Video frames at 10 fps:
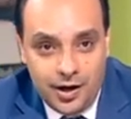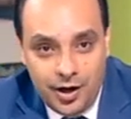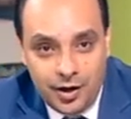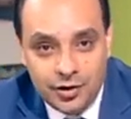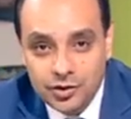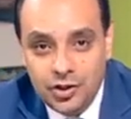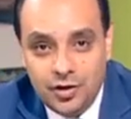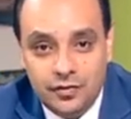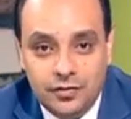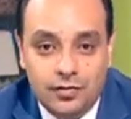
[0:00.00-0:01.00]
are
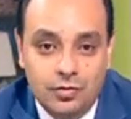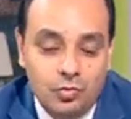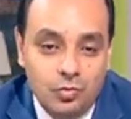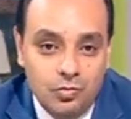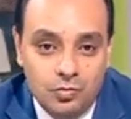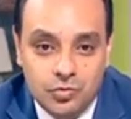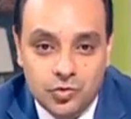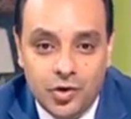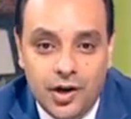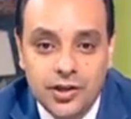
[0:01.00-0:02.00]
just
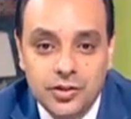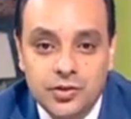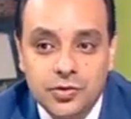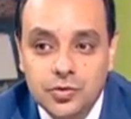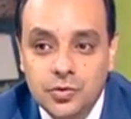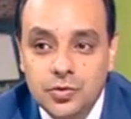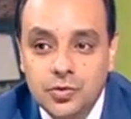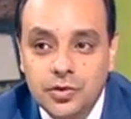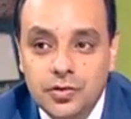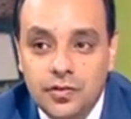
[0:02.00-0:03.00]
trying
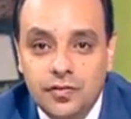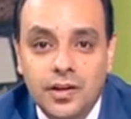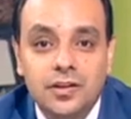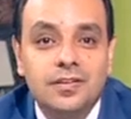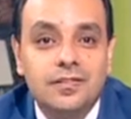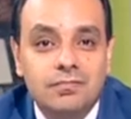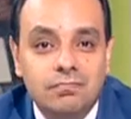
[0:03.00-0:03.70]
to send